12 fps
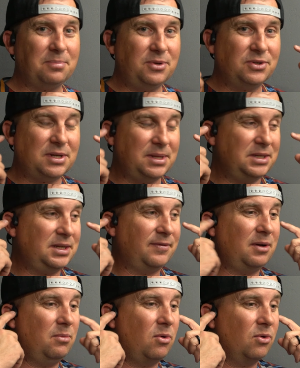up using these
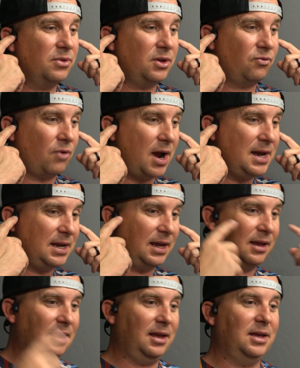even more than
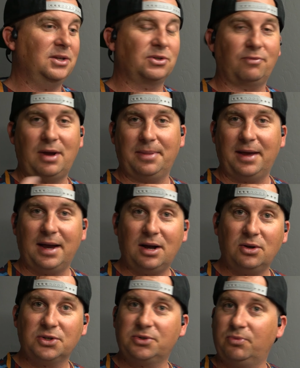riding is around the
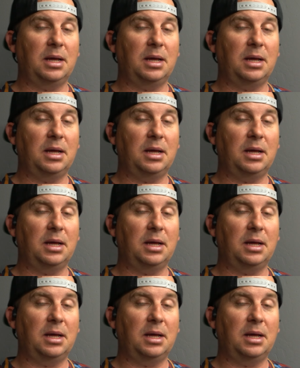house.